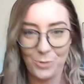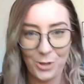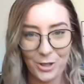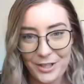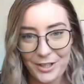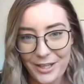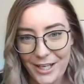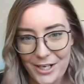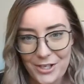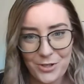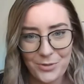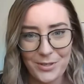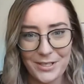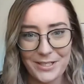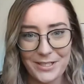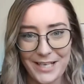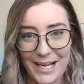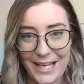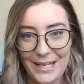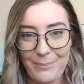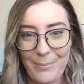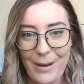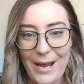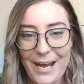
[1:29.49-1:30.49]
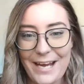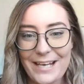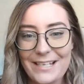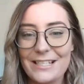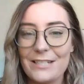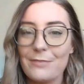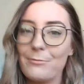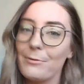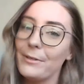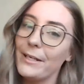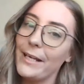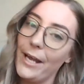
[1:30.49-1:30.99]
what they do on a daily
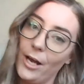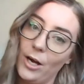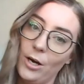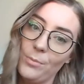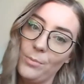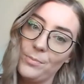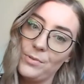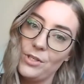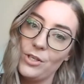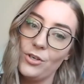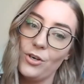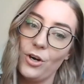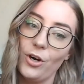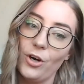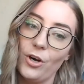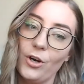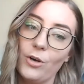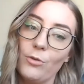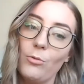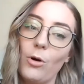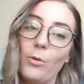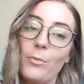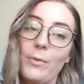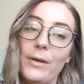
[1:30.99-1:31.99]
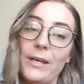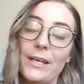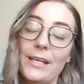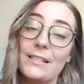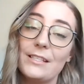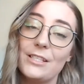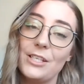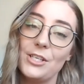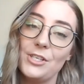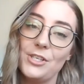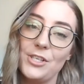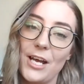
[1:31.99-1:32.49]
basis really helps to know what we
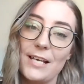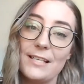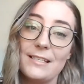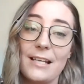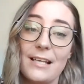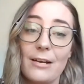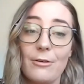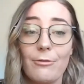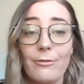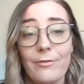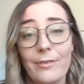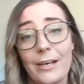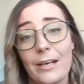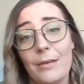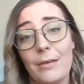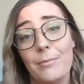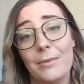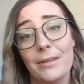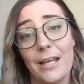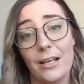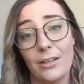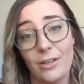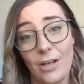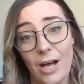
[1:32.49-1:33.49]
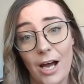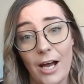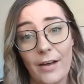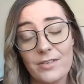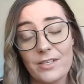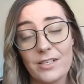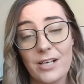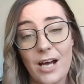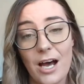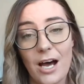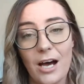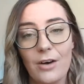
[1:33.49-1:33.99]
can suggest that will fit in with their
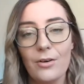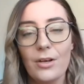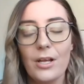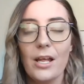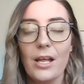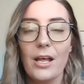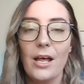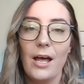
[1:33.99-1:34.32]
lifestyle,